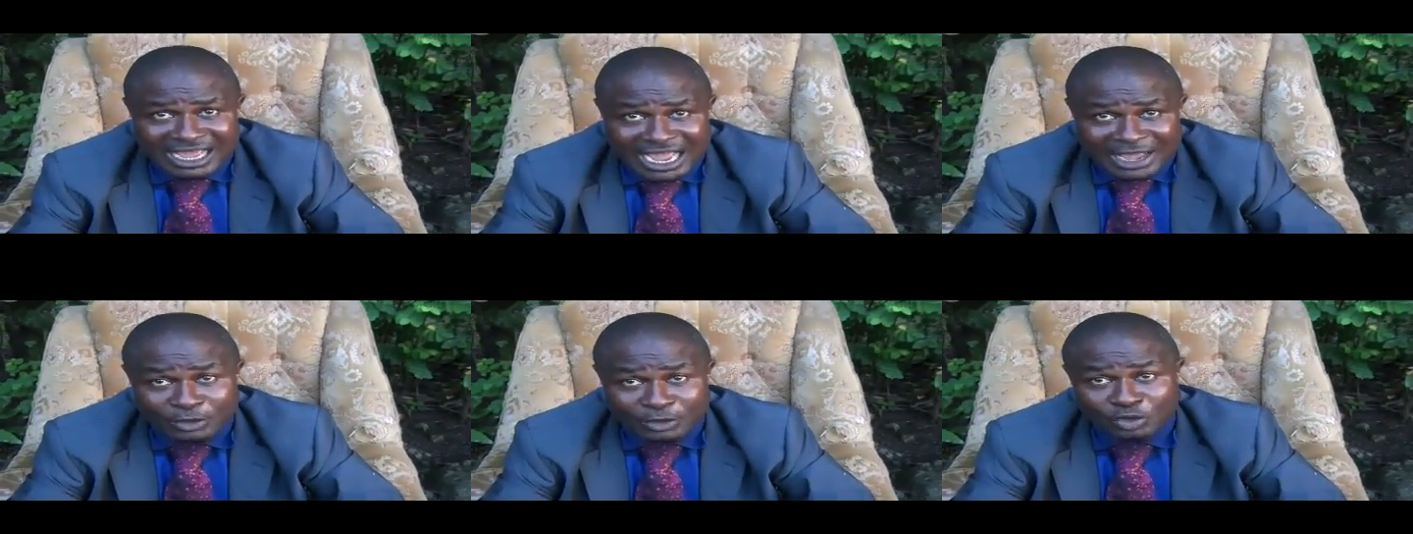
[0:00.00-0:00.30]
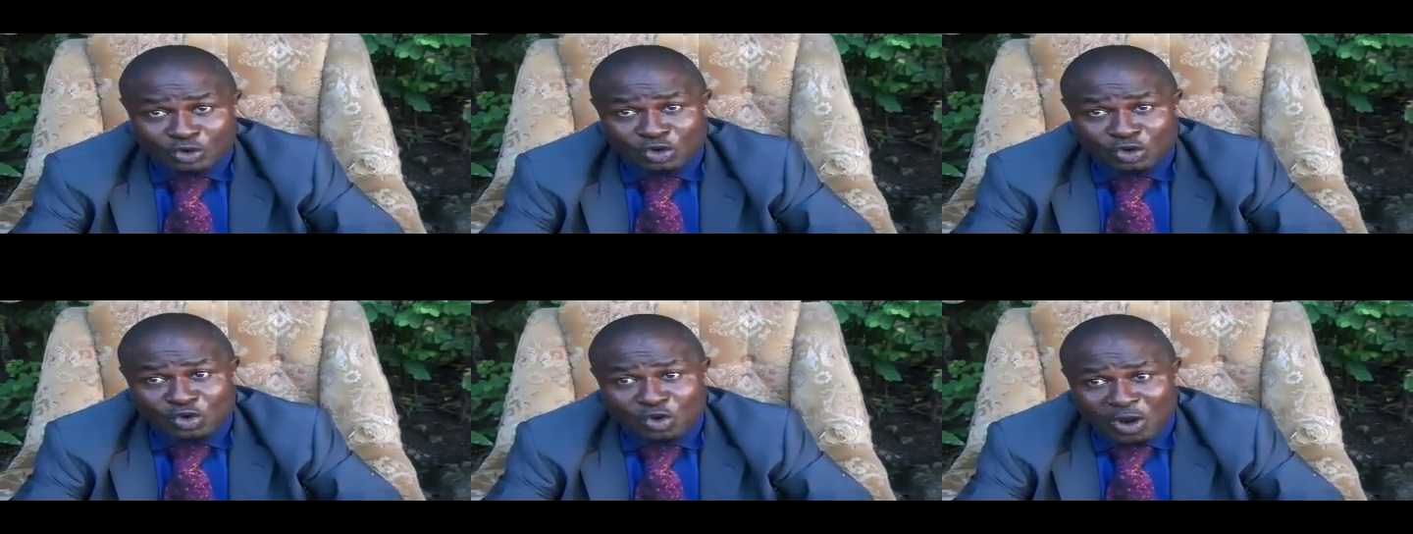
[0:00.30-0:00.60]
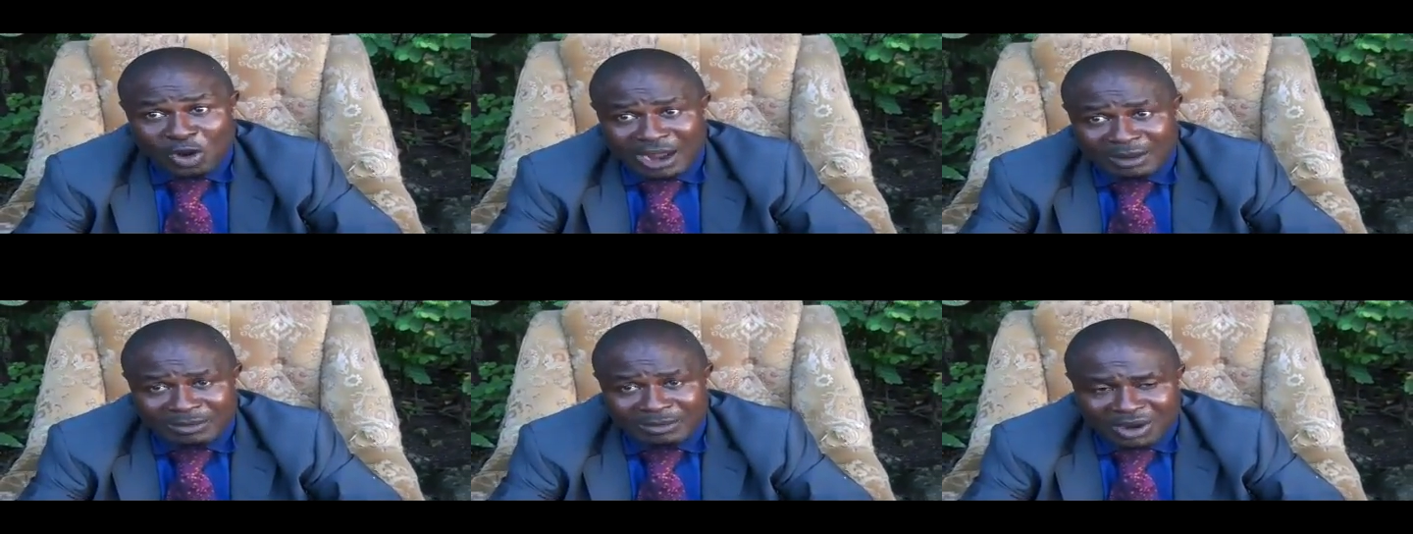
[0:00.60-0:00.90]
and you don't
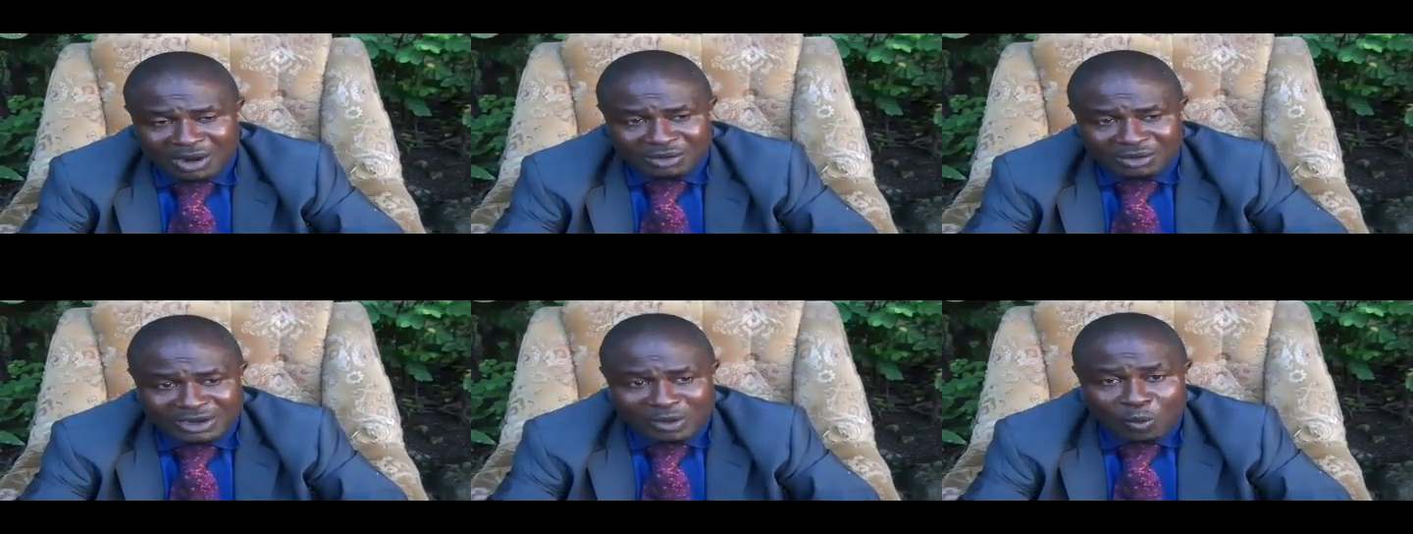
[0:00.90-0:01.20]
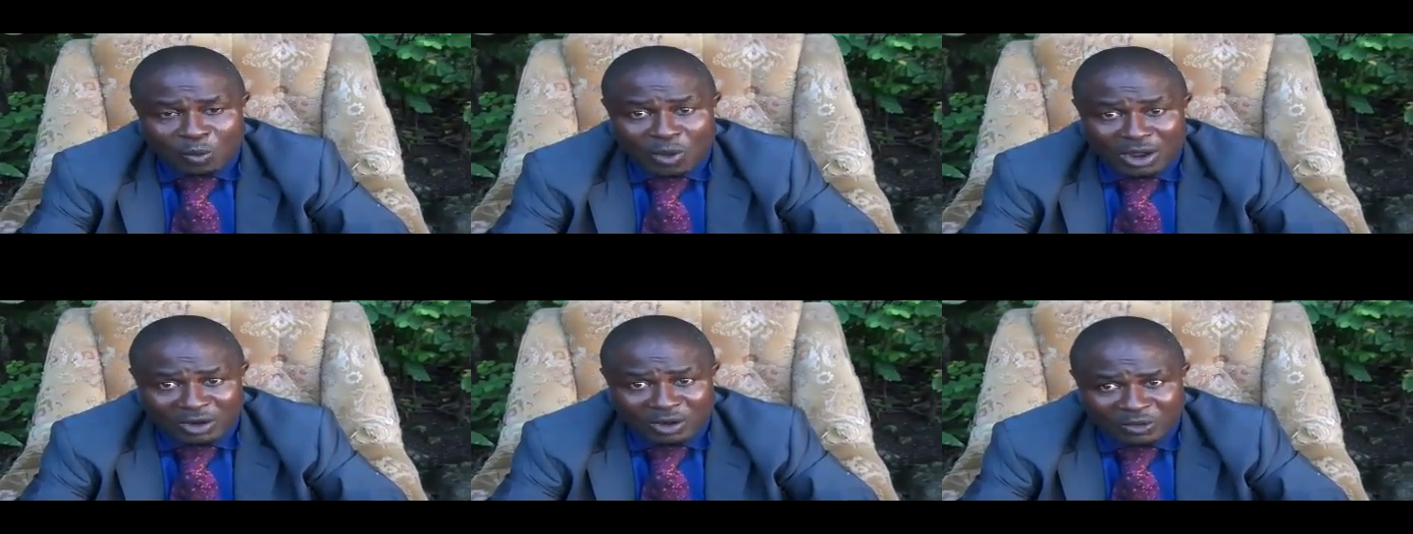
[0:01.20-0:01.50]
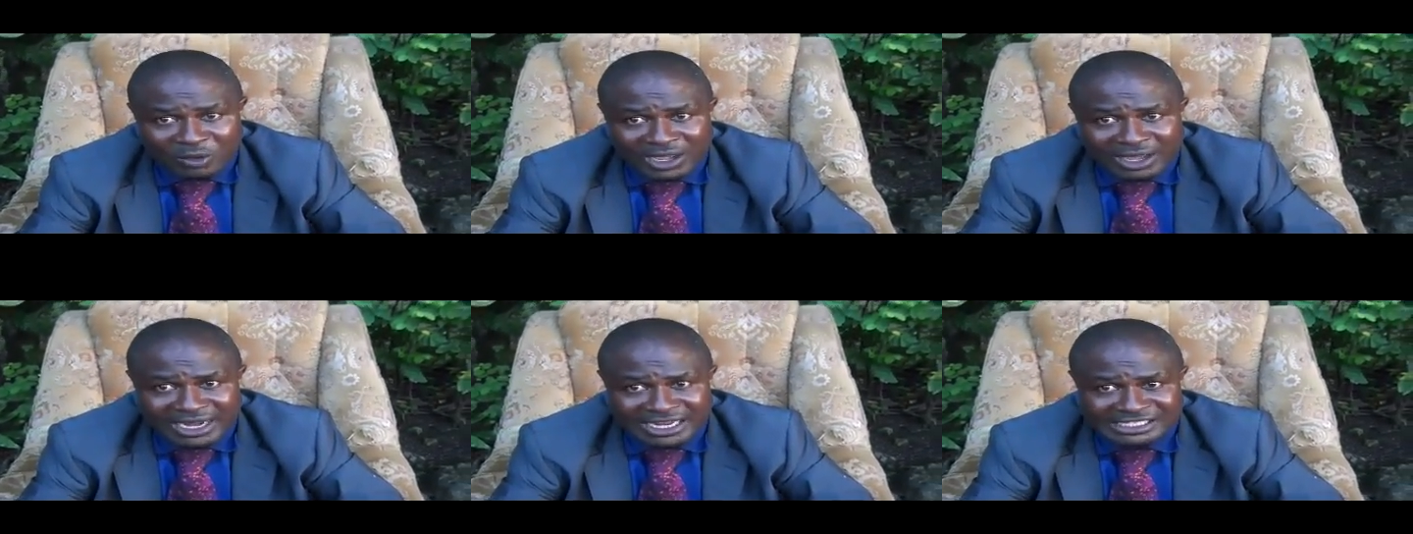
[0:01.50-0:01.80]
know about the well
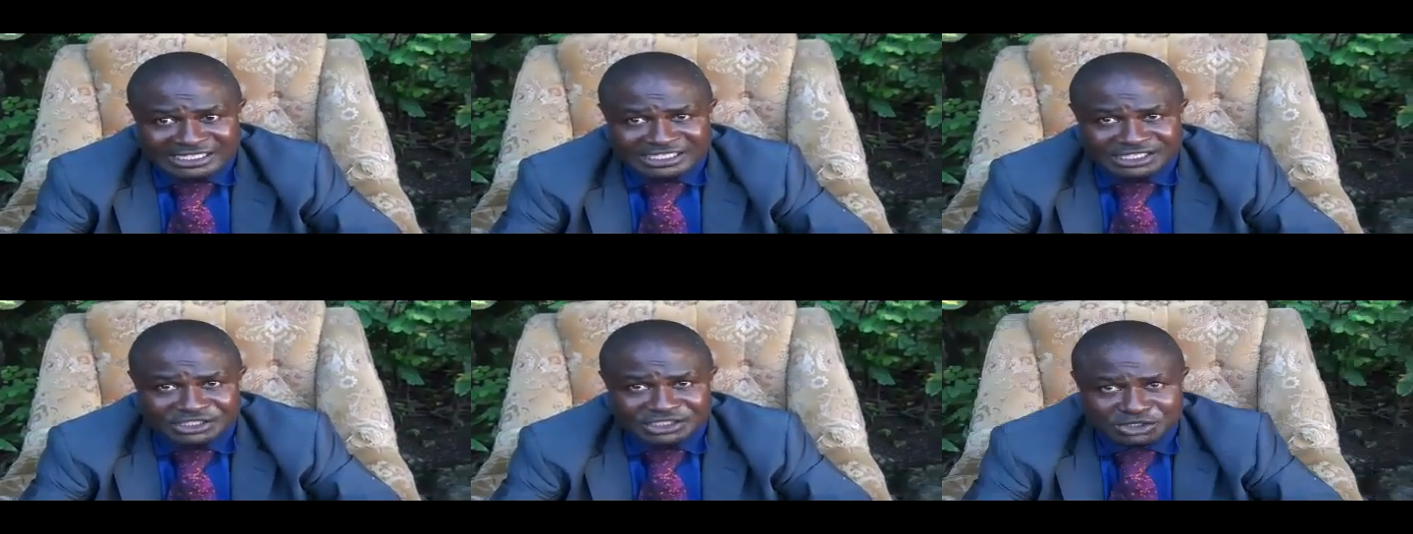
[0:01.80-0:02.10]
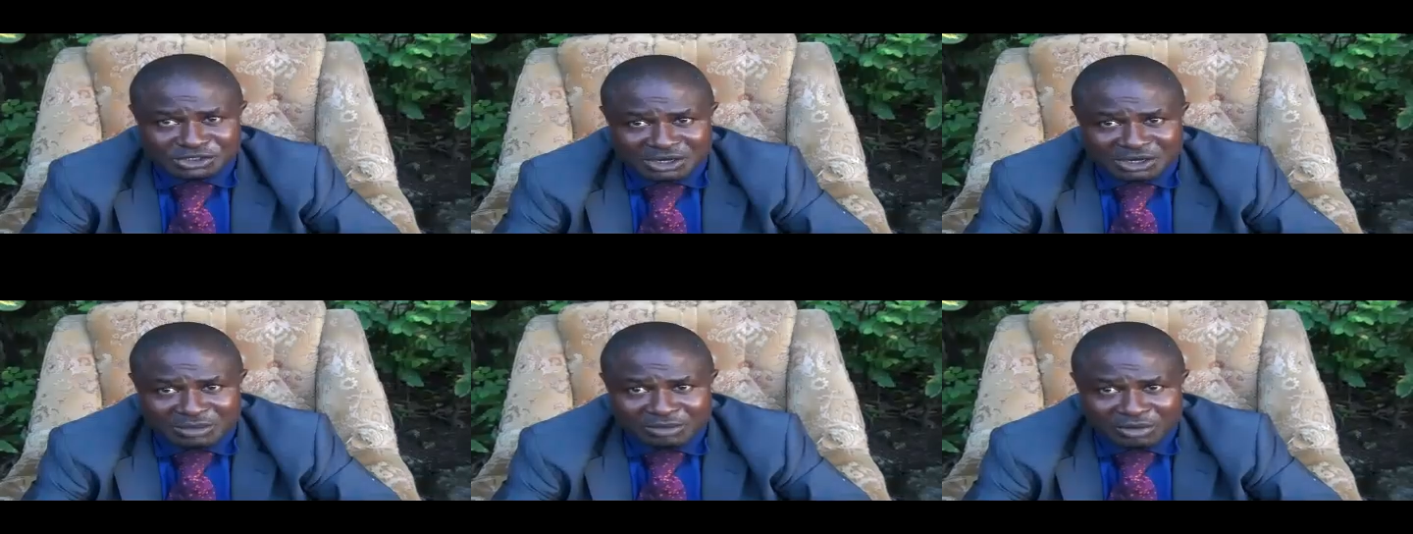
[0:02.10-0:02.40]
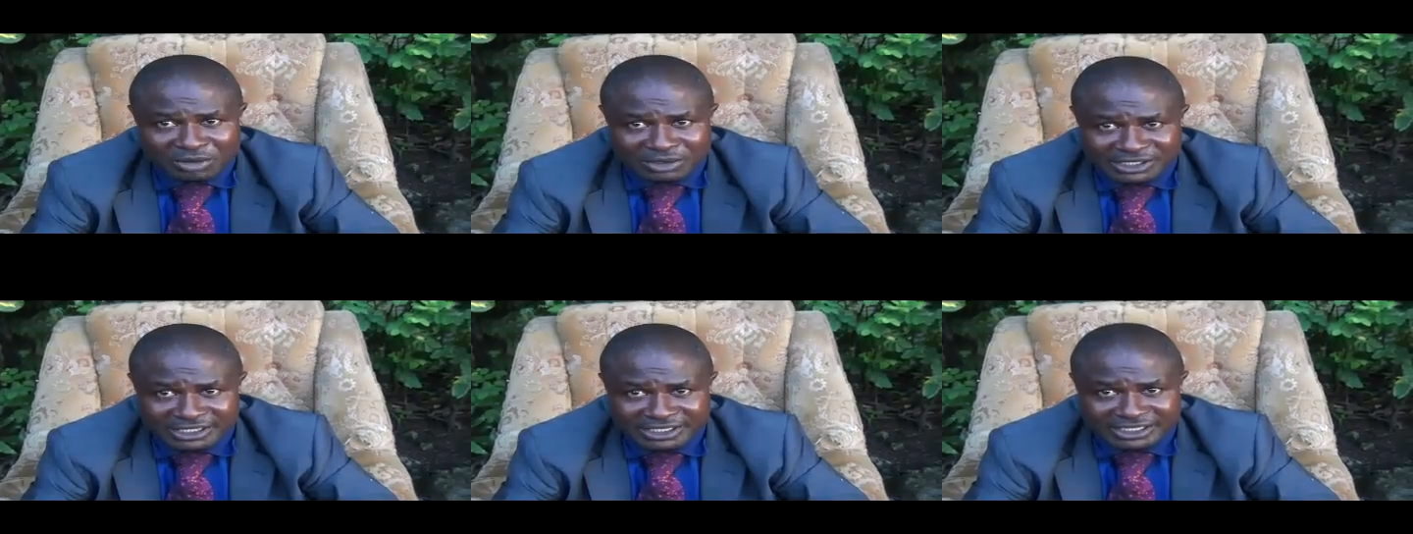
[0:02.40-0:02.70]
organizational
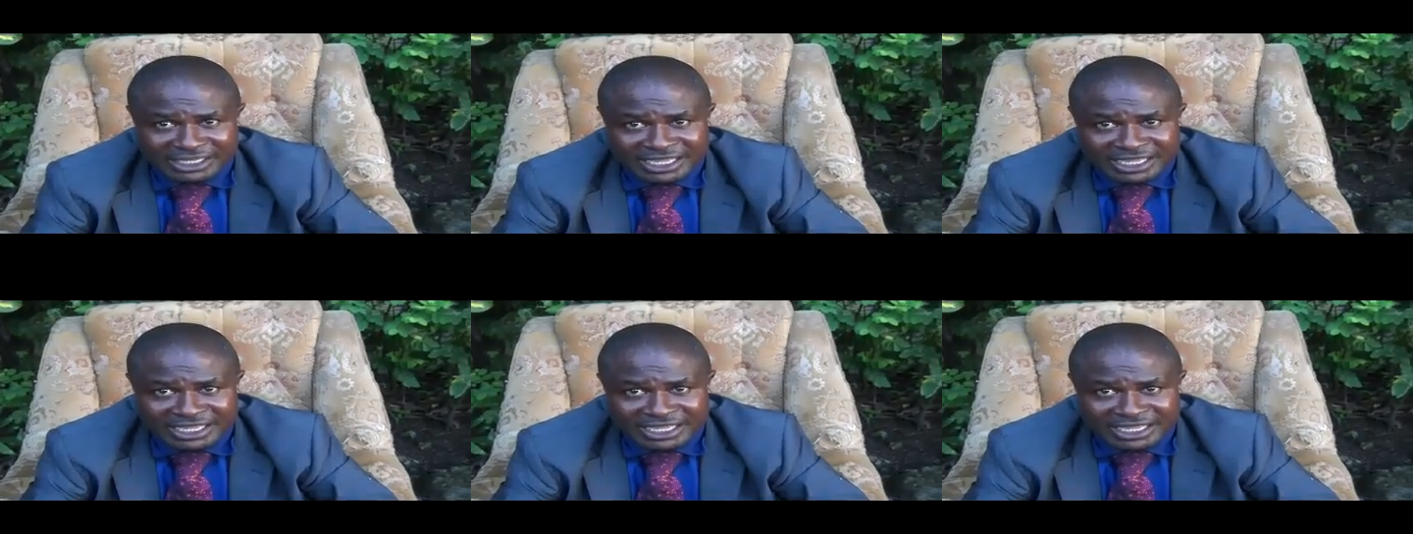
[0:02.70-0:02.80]
body,